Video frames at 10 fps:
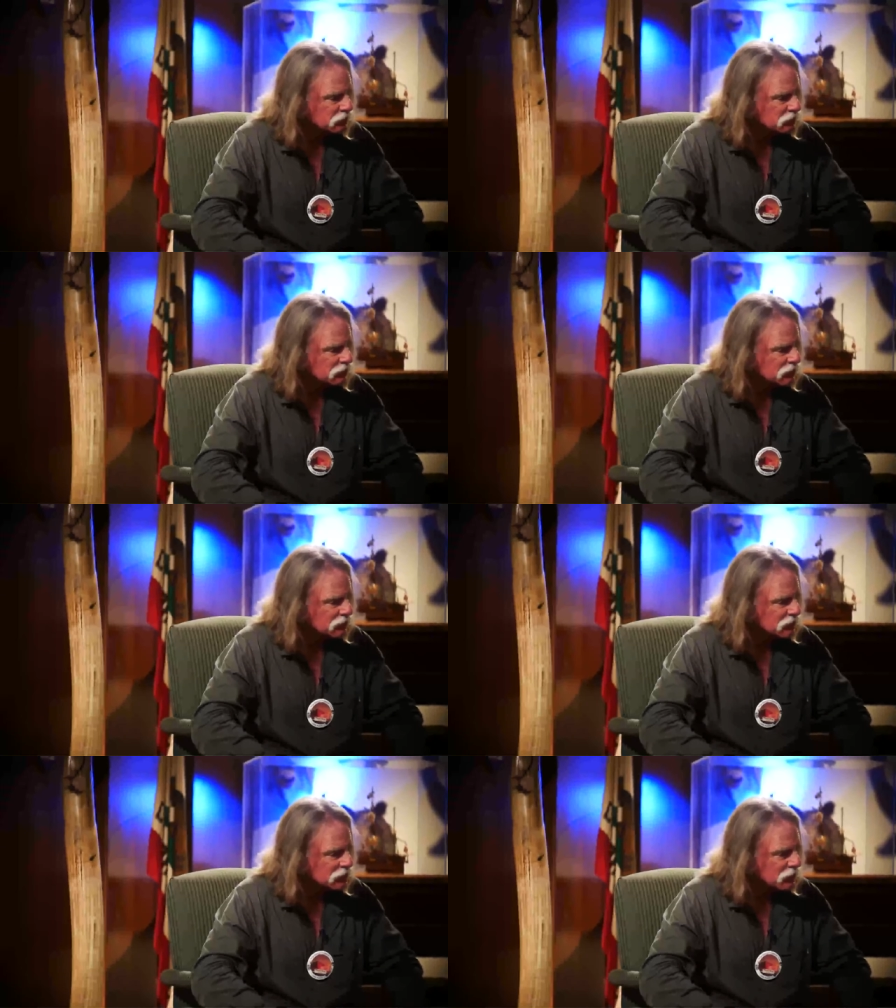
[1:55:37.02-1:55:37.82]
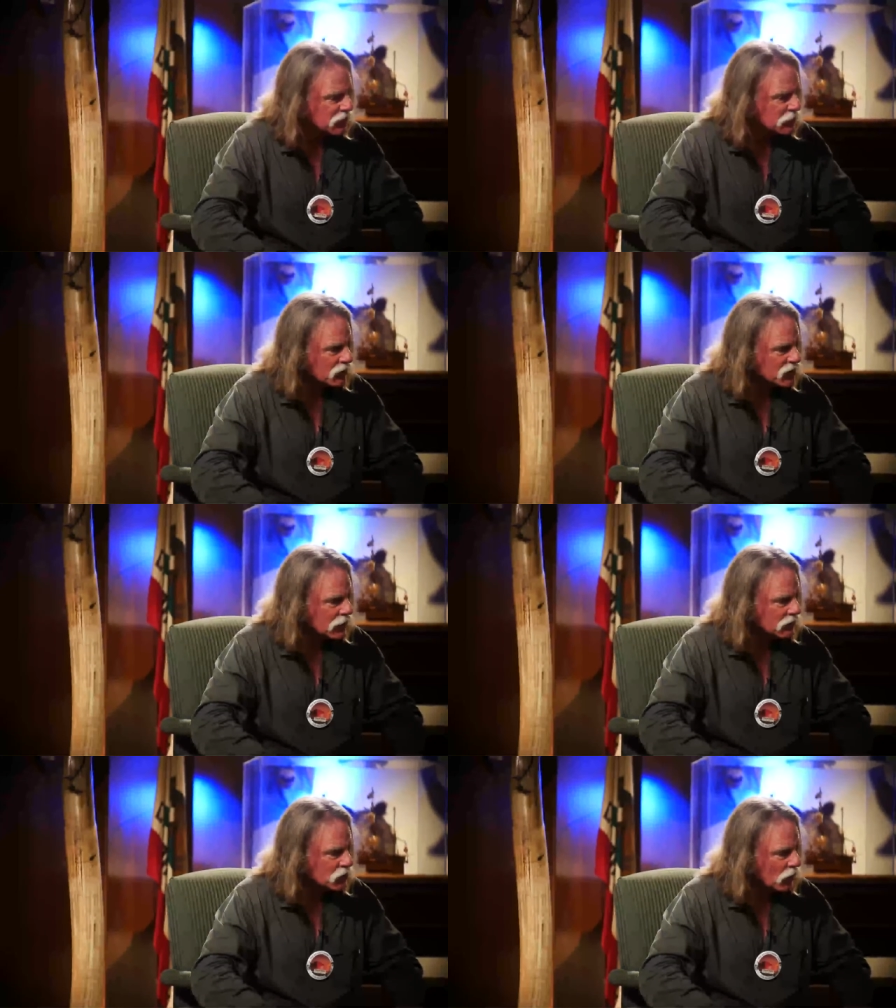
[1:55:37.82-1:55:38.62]
Mm, wasn't
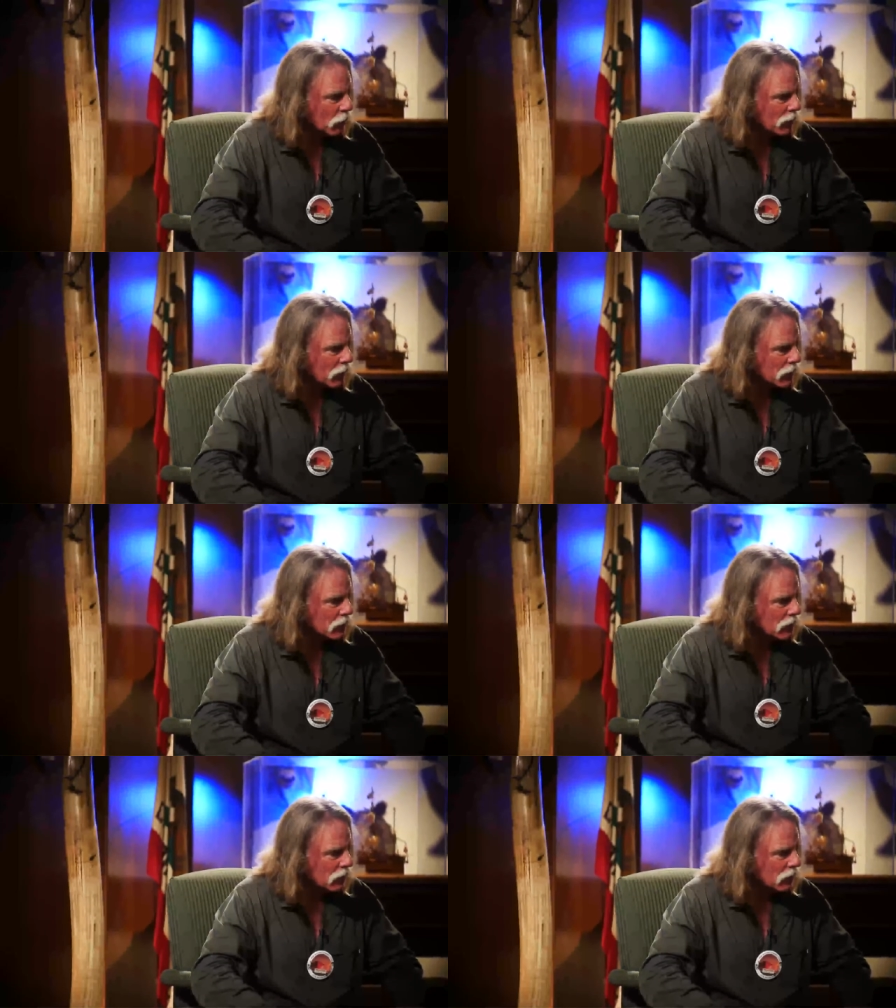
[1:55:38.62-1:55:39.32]
received as well, but I,